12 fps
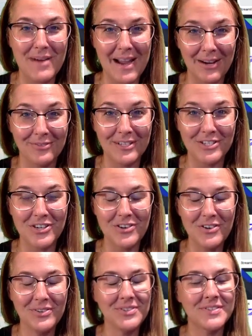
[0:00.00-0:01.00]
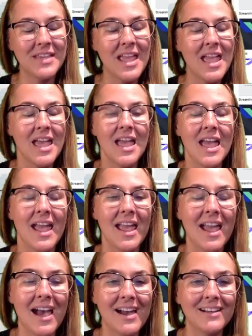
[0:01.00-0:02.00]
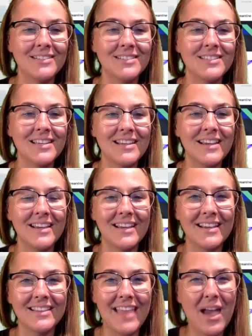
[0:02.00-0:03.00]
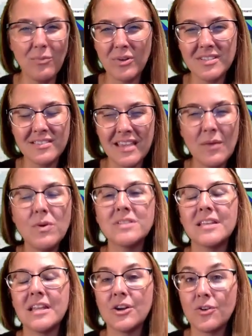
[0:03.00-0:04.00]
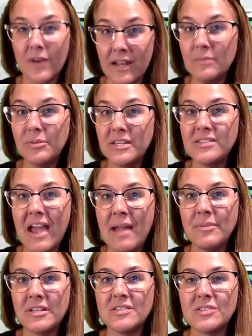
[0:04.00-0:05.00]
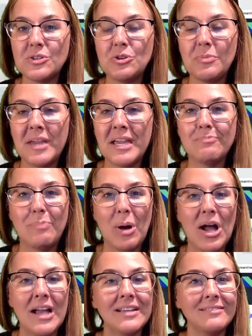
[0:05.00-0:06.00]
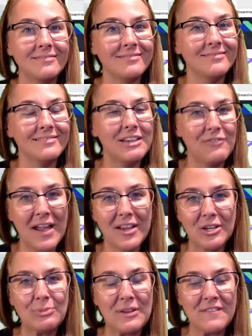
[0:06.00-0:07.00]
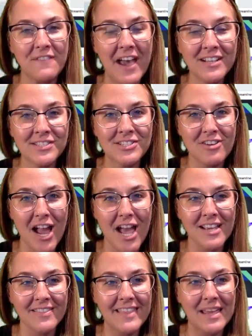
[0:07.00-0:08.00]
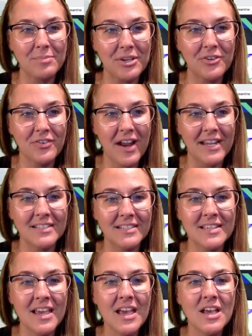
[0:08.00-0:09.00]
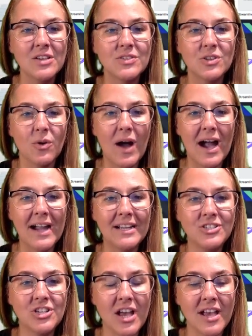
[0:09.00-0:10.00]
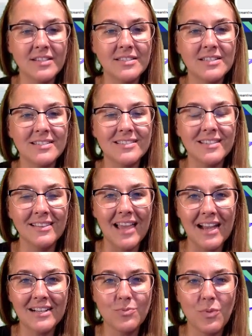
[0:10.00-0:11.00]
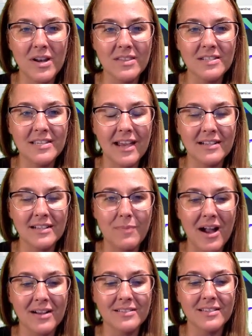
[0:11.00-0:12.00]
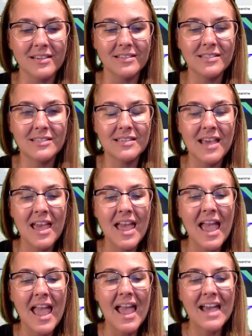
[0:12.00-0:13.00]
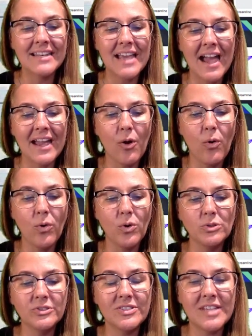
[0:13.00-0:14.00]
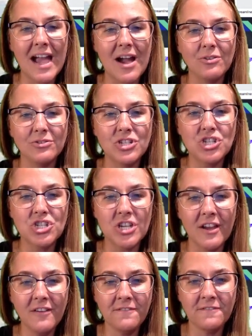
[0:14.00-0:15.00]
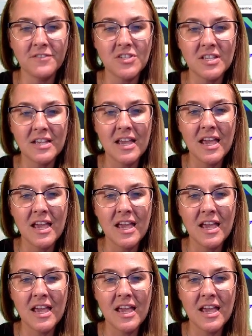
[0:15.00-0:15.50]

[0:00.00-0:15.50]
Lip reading: my originals. And it wasn't incredibly time consuming, but if I could be faster at it, that'd be great. So I just select one of the text boxes and I hold down Shift